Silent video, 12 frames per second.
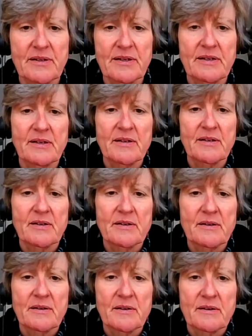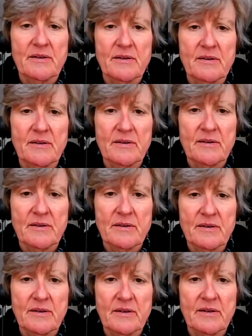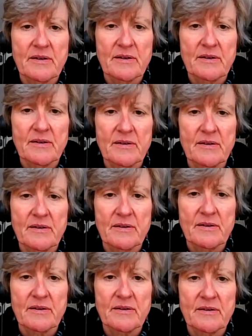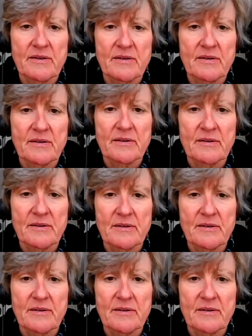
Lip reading: This person isn't speaking.